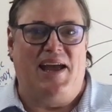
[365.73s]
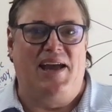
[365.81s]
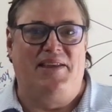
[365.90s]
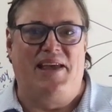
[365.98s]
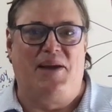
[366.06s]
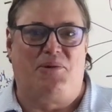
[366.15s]

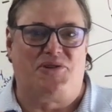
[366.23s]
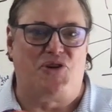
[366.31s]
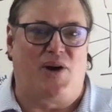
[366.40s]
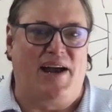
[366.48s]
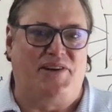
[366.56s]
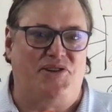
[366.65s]
and they will
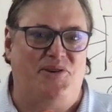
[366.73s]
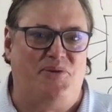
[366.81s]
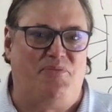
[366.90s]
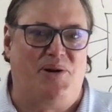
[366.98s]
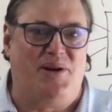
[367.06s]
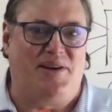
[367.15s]
try
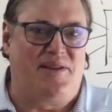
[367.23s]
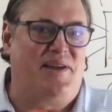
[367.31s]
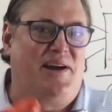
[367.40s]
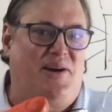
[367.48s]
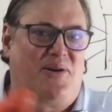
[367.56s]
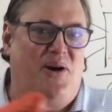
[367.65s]
to put
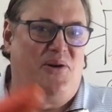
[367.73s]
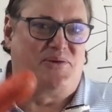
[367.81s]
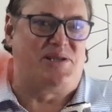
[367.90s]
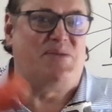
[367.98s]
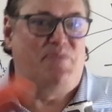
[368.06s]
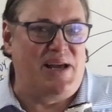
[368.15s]
their
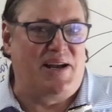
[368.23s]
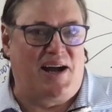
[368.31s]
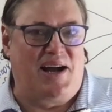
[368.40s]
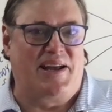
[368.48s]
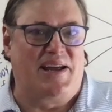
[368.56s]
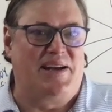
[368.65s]
own spin
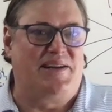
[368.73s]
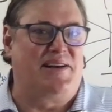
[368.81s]
on it.